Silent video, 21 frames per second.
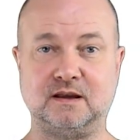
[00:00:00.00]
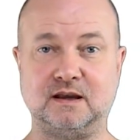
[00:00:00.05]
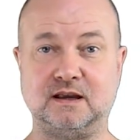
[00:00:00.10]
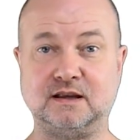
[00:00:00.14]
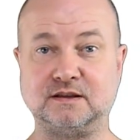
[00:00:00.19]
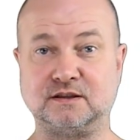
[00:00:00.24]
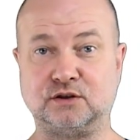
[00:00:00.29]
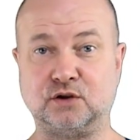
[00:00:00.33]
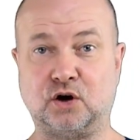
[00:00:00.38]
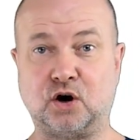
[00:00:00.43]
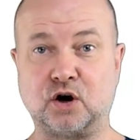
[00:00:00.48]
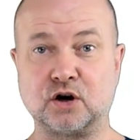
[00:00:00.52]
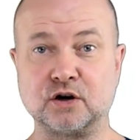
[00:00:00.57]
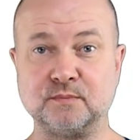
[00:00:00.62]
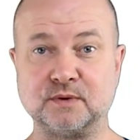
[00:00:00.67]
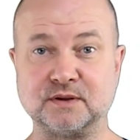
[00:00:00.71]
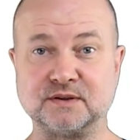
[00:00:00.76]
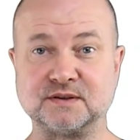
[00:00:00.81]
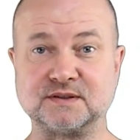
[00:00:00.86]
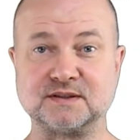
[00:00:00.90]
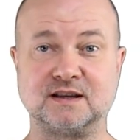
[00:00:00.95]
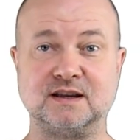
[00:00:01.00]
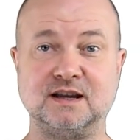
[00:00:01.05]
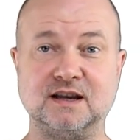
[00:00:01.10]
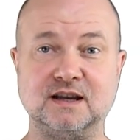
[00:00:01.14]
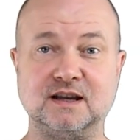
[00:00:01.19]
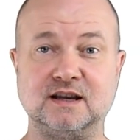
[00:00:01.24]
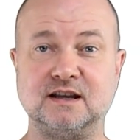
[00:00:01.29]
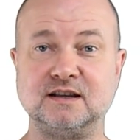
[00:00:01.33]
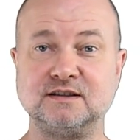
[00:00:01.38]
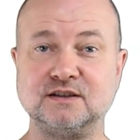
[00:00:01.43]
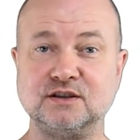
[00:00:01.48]
Is it hormones?
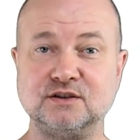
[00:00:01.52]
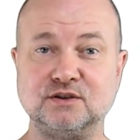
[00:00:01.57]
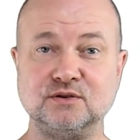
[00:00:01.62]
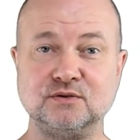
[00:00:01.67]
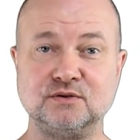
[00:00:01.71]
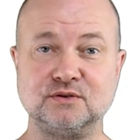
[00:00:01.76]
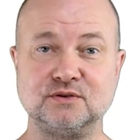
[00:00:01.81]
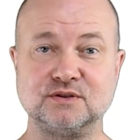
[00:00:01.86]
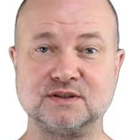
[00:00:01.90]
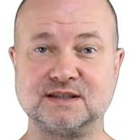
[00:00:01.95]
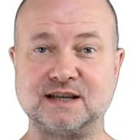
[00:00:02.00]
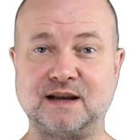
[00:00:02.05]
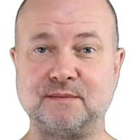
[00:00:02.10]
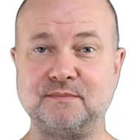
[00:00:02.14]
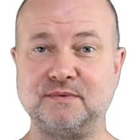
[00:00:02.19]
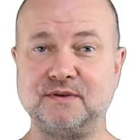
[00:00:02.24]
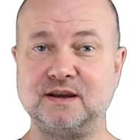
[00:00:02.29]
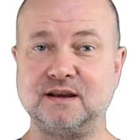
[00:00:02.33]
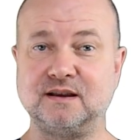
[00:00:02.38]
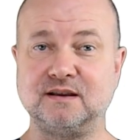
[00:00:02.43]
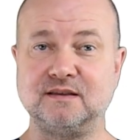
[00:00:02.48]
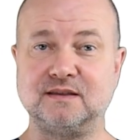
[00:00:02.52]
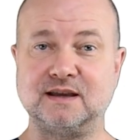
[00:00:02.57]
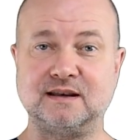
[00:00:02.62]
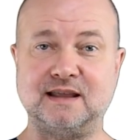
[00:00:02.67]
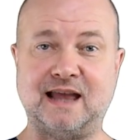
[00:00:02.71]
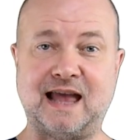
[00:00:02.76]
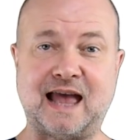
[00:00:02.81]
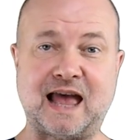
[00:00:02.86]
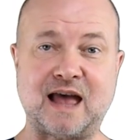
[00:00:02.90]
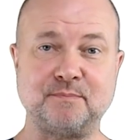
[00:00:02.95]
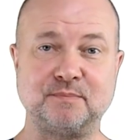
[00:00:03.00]
Is it due to something
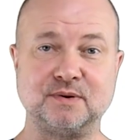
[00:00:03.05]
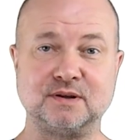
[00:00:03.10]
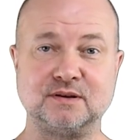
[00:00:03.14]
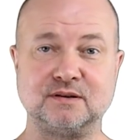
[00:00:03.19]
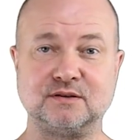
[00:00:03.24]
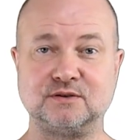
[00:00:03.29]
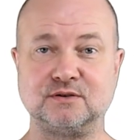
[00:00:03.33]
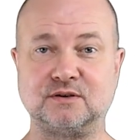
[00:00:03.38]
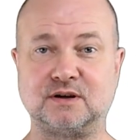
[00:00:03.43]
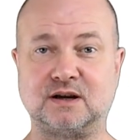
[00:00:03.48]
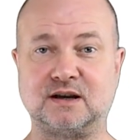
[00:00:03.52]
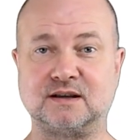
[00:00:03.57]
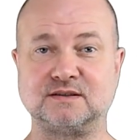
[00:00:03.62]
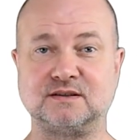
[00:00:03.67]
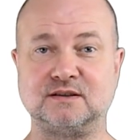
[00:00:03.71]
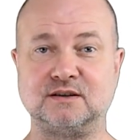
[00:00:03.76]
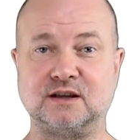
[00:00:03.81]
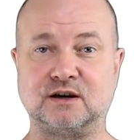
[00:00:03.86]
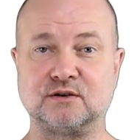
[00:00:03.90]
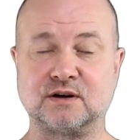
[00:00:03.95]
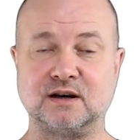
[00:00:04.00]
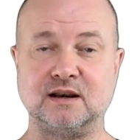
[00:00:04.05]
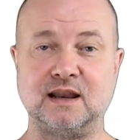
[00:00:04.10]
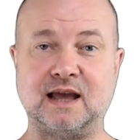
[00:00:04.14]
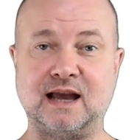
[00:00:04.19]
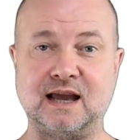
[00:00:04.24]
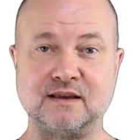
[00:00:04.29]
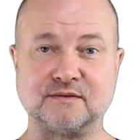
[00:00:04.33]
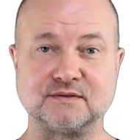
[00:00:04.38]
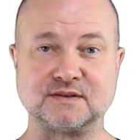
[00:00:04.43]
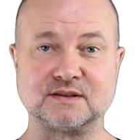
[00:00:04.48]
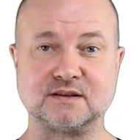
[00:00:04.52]
that happened to us in our
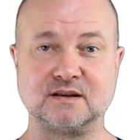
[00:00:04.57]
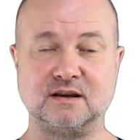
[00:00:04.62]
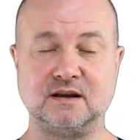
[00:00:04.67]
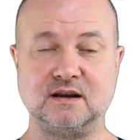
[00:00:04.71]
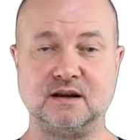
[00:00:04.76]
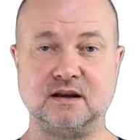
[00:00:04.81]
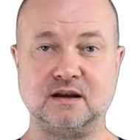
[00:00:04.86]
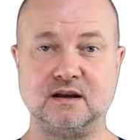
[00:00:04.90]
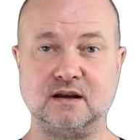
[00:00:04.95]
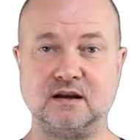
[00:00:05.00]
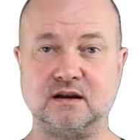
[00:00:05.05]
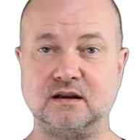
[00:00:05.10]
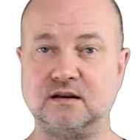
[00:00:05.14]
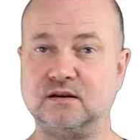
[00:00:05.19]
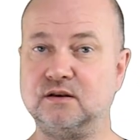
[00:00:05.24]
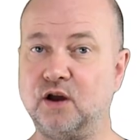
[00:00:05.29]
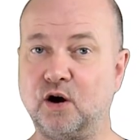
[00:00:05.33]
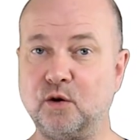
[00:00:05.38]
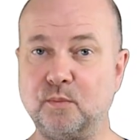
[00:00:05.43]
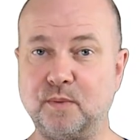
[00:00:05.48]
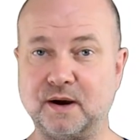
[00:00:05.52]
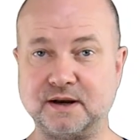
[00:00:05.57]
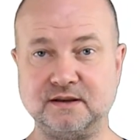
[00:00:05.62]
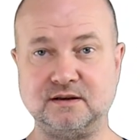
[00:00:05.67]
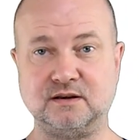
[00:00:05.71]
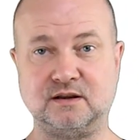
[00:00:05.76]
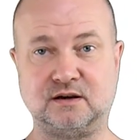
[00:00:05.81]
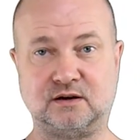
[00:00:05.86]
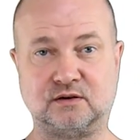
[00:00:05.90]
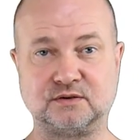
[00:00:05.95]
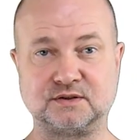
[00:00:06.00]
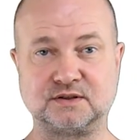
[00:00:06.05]
lives? Nobody
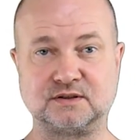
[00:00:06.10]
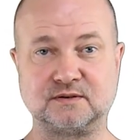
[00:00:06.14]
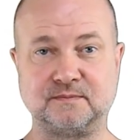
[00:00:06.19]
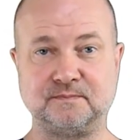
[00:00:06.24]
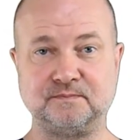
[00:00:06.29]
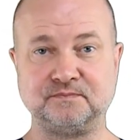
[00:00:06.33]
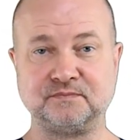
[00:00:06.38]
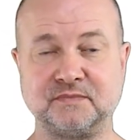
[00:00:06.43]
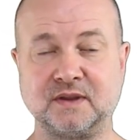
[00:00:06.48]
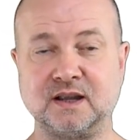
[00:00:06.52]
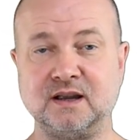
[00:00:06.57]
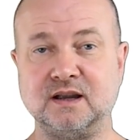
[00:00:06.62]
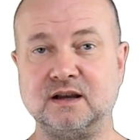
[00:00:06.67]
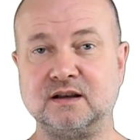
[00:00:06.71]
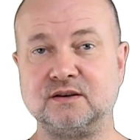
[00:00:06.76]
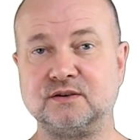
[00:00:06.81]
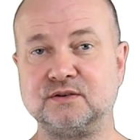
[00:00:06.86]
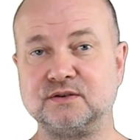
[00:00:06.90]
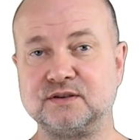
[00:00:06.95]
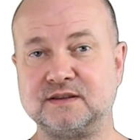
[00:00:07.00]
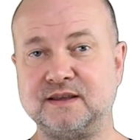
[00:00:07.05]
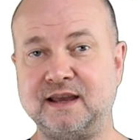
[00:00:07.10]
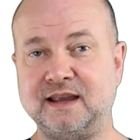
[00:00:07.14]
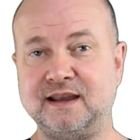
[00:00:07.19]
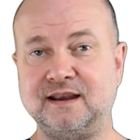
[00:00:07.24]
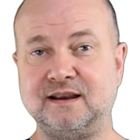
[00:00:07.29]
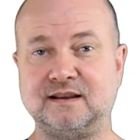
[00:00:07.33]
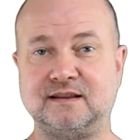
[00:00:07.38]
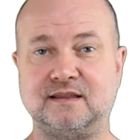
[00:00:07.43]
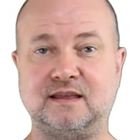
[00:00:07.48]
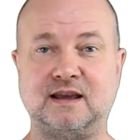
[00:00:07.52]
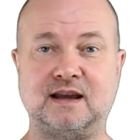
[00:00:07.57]
knows to
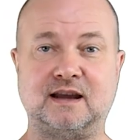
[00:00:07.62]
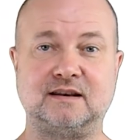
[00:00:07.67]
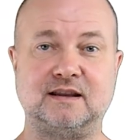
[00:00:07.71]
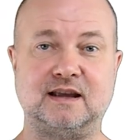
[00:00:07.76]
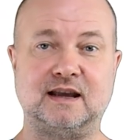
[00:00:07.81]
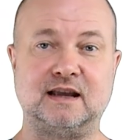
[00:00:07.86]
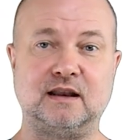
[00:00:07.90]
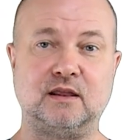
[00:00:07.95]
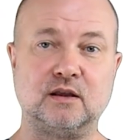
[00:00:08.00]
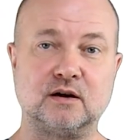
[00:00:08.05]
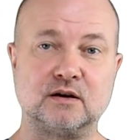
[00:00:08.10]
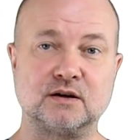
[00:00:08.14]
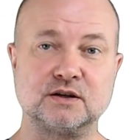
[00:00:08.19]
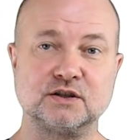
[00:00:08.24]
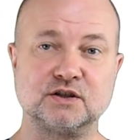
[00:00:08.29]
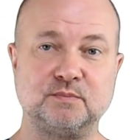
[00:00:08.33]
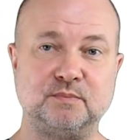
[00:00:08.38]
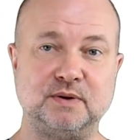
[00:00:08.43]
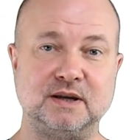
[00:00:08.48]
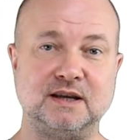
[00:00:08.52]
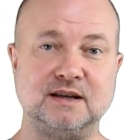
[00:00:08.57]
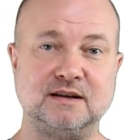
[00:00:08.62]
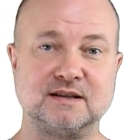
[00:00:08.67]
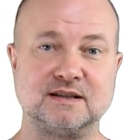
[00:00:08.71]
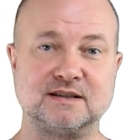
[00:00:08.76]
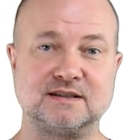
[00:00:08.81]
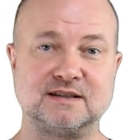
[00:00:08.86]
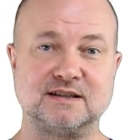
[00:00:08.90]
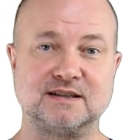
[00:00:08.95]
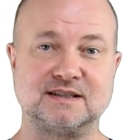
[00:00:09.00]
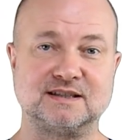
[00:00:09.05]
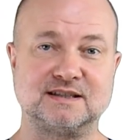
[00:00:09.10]
think that a large
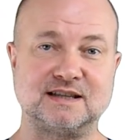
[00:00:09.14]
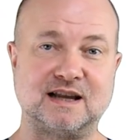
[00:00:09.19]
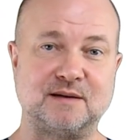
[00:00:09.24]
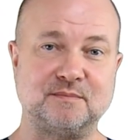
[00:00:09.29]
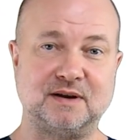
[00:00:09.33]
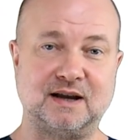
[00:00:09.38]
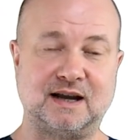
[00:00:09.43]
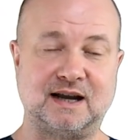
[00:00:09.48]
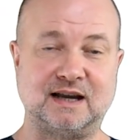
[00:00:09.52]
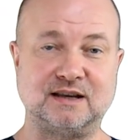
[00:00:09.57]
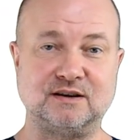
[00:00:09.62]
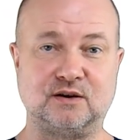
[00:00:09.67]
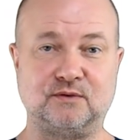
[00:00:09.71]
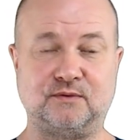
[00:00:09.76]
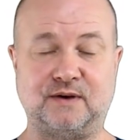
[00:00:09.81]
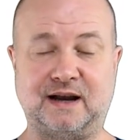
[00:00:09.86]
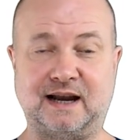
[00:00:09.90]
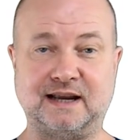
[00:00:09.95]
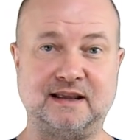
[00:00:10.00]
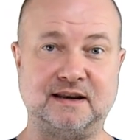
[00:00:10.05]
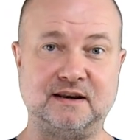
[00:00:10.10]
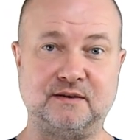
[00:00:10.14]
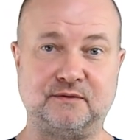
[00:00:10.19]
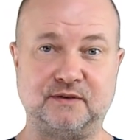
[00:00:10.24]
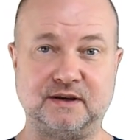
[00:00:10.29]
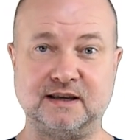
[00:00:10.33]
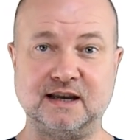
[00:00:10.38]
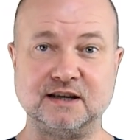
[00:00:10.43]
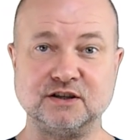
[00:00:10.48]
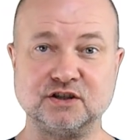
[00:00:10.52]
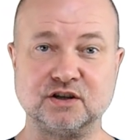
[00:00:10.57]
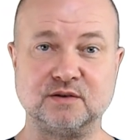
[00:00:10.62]
penis is some kind of
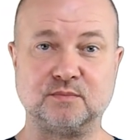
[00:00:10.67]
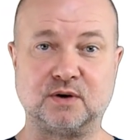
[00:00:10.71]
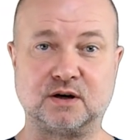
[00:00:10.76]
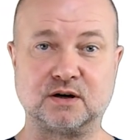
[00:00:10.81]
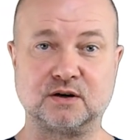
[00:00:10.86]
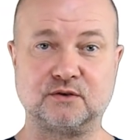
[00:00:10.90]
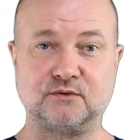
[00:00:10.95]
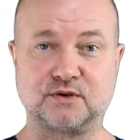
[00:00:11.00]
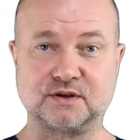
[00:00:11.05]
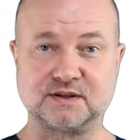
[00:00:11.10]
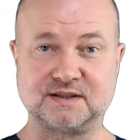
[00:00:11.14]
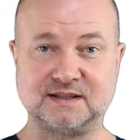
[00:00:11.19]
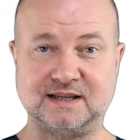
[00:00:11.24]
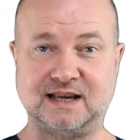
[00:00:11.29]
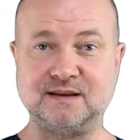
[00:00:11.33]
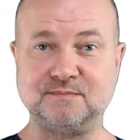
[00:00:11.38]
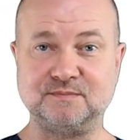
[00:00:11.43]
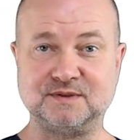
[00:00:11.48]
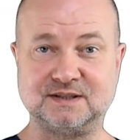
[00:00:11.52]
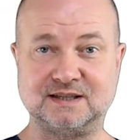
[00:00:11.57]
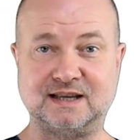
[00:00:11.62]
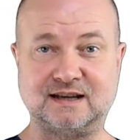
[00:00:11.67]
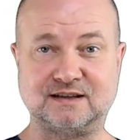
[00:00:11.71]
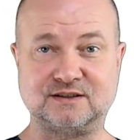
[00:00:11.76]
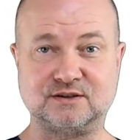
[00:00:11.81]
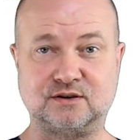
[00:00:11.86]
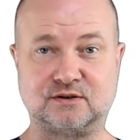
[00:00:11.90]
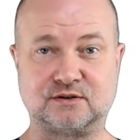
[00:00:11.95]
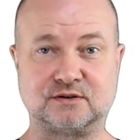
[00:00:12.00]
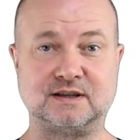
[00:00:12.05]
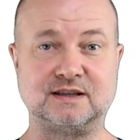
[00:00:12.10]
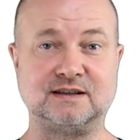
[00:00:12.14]
identification mark for same sex
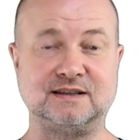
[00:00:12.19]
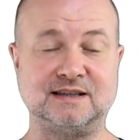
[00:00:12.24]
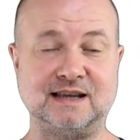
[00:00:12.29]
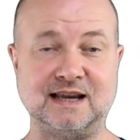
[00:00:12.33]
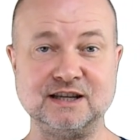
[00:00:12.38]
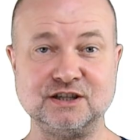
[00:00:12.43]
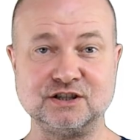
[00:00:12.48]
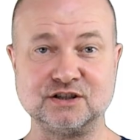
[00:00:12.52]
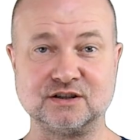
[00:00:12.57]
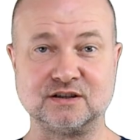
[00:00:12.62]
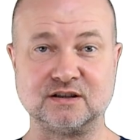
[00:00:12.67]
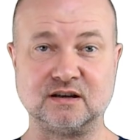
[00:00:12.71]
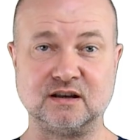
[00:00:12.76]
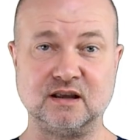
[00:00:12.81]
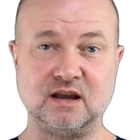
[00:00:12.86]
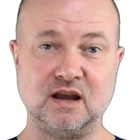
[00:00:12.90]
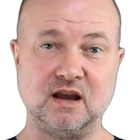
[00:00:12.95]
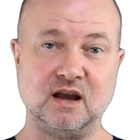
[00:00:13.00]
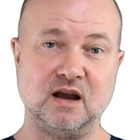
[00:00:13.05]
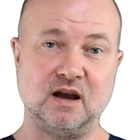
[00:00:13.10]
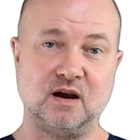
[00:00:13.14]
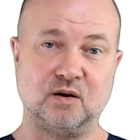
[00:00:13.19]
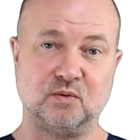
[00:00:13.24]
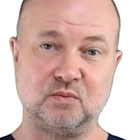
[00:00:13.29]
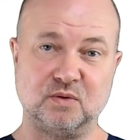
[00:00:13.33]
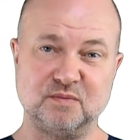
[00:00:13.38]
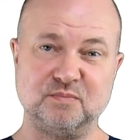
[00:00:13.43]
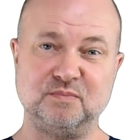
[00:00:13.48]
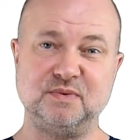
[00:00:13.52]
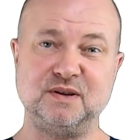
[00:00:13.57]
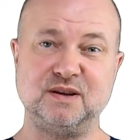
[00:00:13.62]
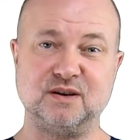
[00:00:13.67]
orientation
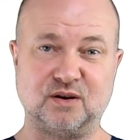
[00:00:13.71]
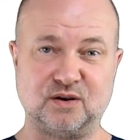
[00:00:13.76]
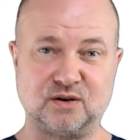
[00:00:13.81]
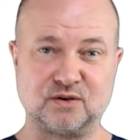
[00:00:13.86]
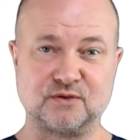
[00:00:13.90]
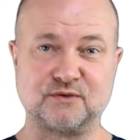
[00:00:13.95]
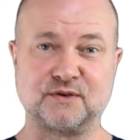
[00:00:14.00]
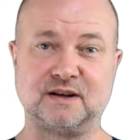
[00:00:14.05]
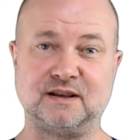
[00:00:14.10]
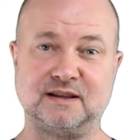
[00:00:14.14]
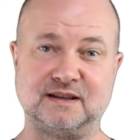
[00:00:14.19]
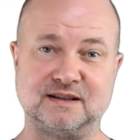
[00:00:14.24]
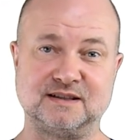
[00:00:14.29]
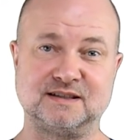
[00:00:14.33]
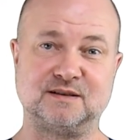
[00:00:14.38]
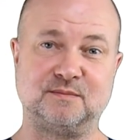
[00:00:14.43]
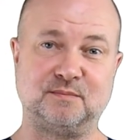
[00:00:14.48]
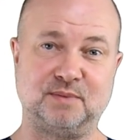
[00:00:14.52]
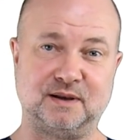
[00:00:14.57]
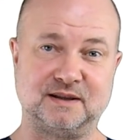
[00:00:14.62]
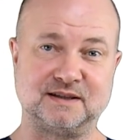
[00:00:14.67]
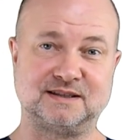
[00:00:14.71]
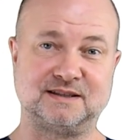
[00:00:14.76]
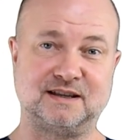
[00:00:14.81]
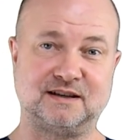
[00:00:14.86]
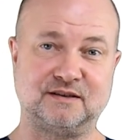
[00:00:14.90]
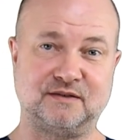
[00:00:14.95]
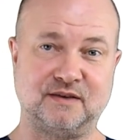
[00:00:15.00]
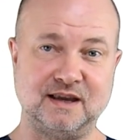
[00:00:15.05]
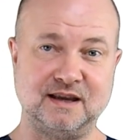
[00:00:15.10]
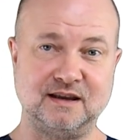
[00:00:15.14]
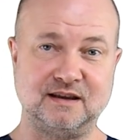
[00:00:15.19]
would be overly
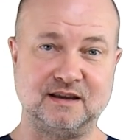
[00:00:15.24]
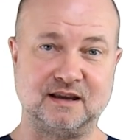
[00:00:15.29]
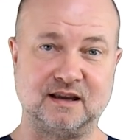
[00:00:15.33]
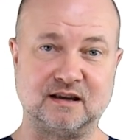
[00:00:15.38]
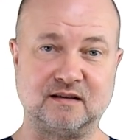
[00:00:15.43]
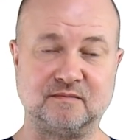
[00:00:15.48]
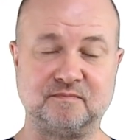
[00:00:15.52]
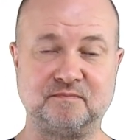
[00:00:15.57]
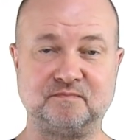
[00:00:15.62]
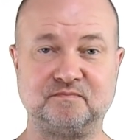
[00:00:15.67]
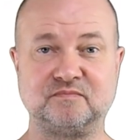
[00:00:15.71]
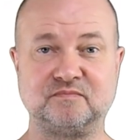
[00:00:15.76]
simplistic thinking.